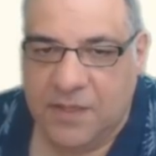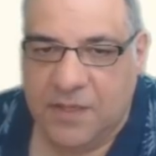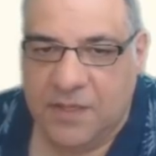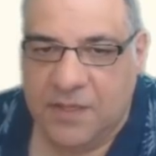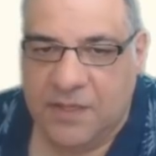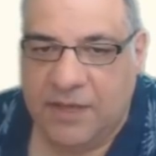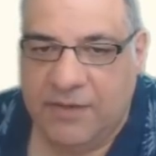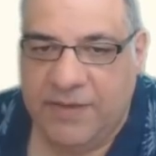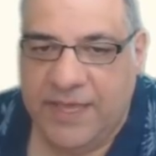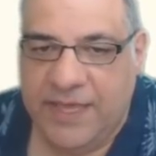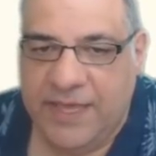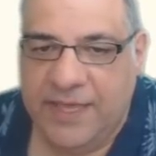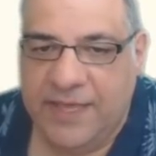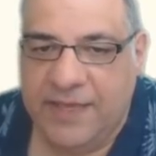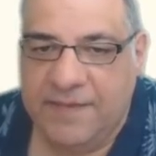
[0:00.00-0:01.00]
Now
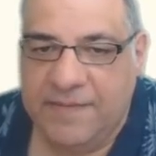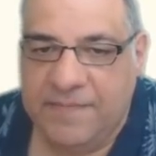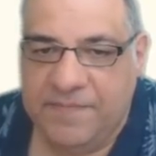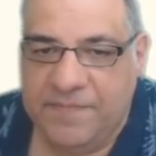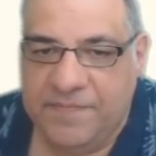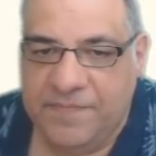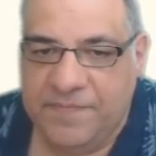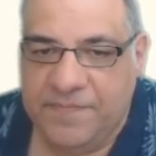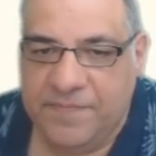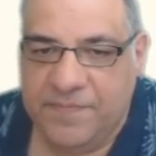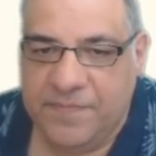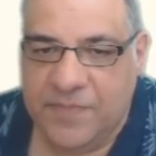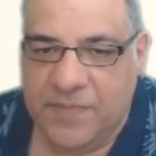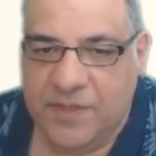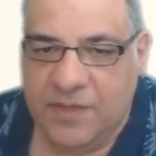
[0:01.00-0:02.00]
here,
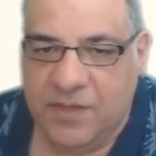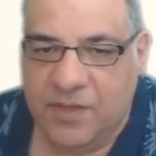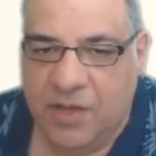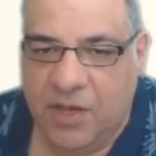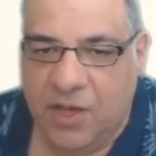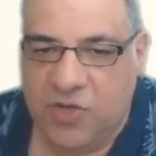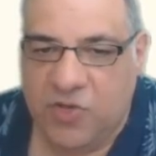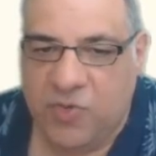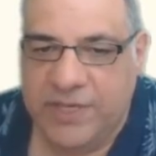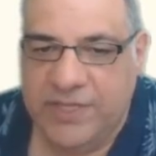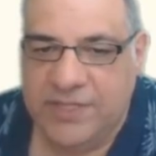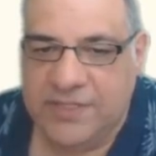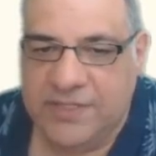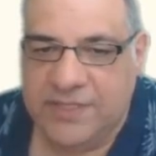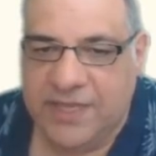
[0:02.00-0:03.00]
our queen's
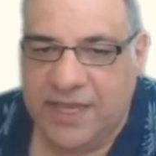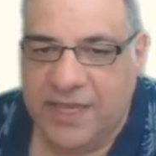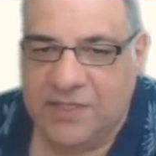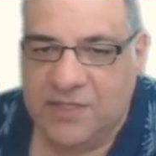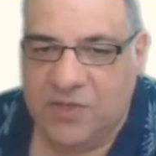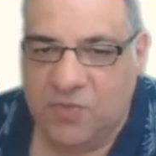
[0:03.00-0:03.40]
attacked.